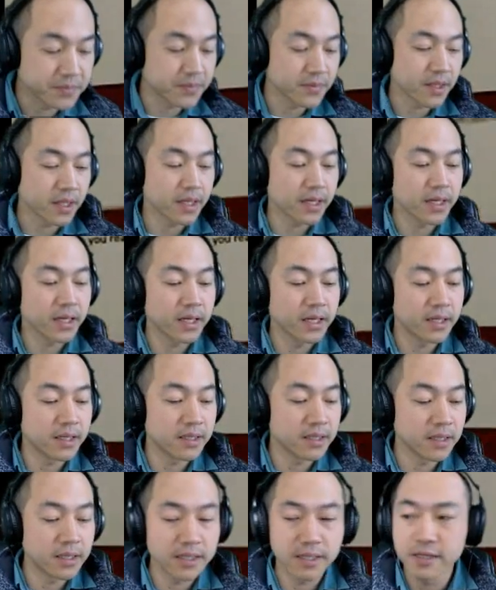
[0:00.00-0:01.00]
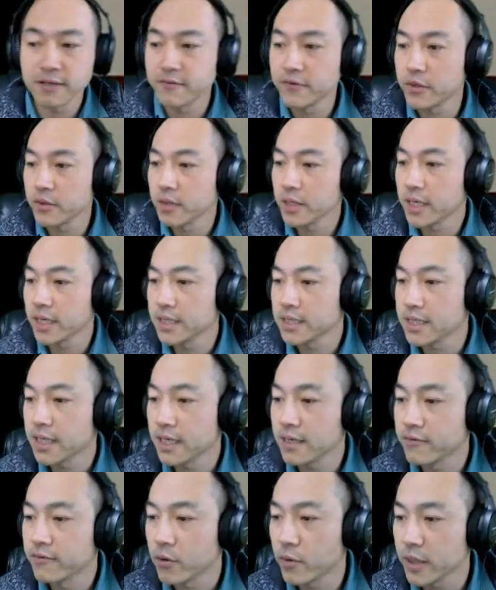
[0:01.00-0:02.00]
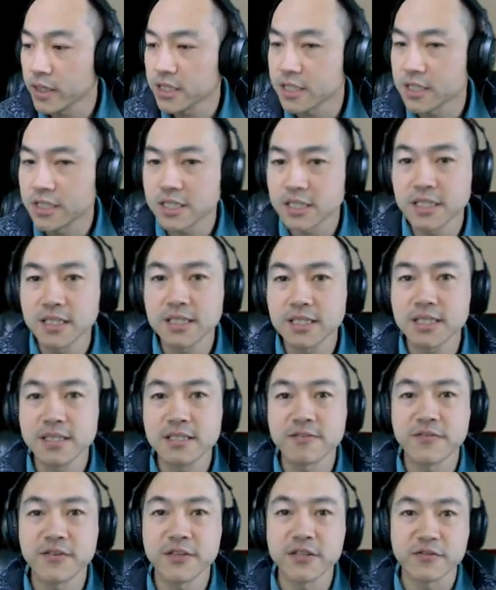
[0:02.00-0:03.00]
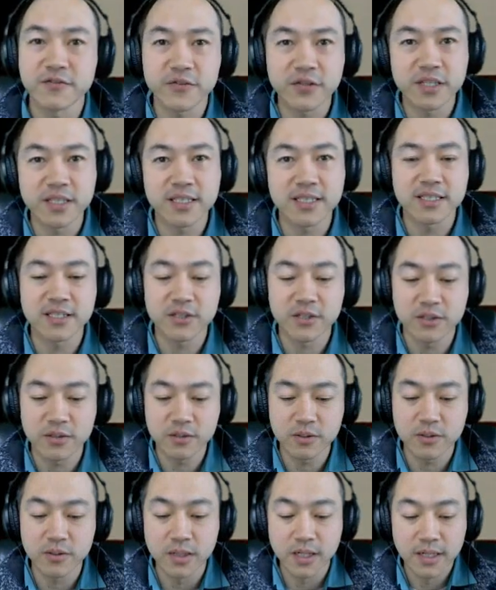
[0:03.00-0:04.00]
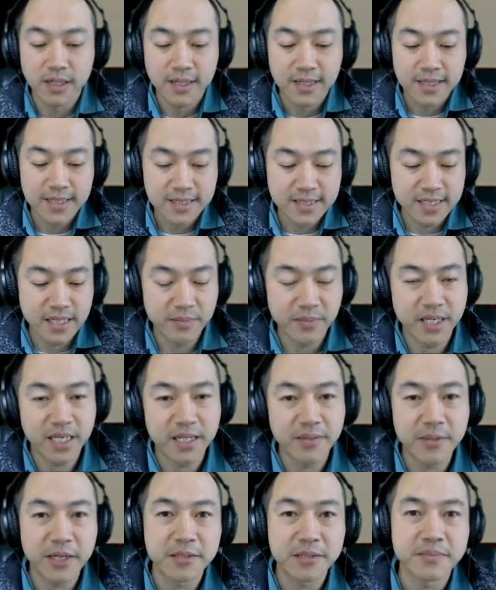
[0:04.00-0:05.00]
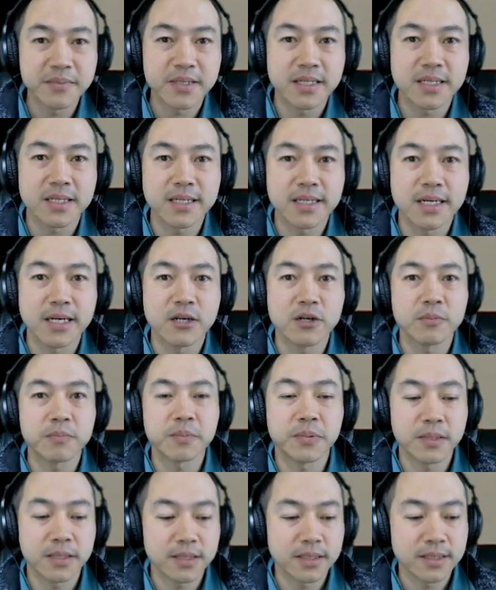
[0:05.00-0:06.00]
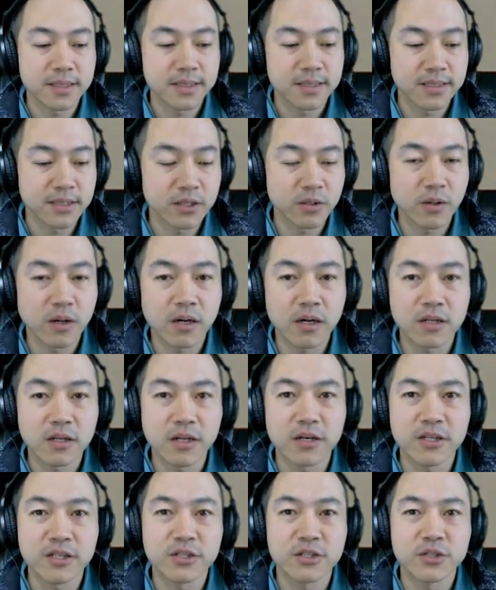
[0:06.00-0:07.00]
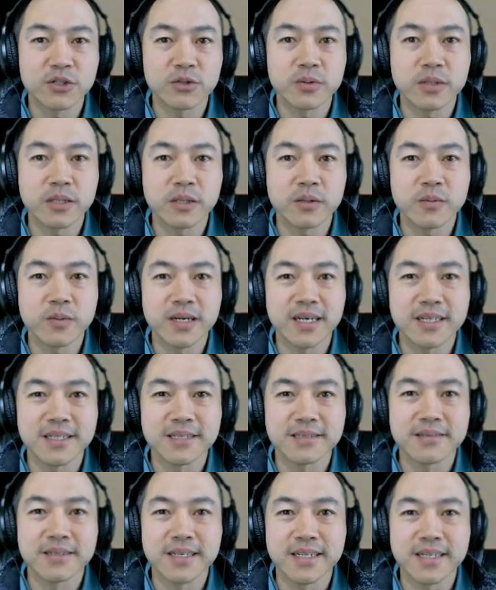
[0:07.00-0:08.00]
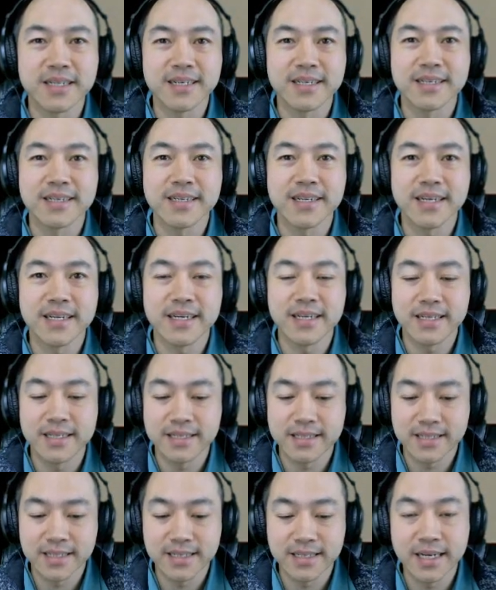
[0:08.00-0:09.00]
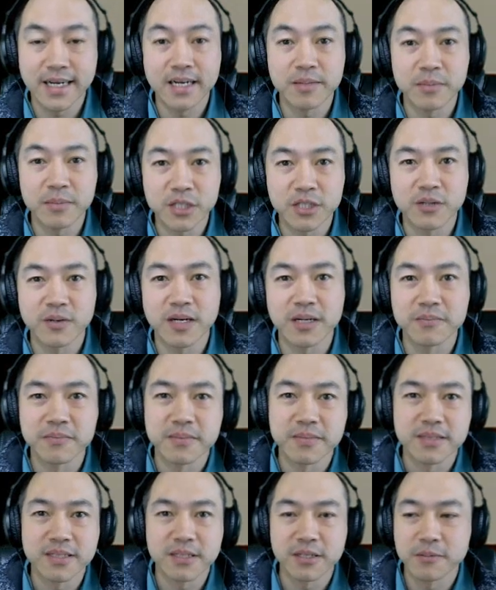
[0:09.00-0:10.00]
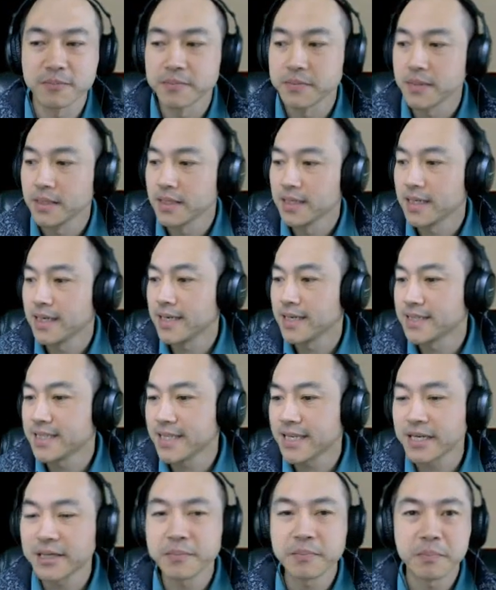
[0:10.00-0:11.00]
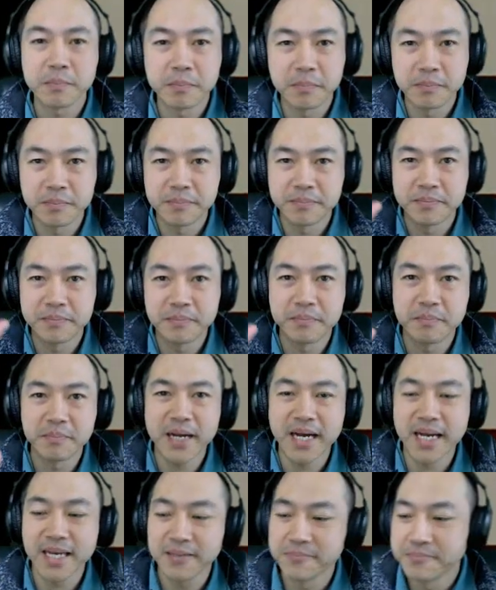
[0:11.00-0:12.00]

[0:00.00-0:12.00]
and if you guys have questions, feel free to send me an email. I hope you all are doing well, and I miss you all. So take care. Bye.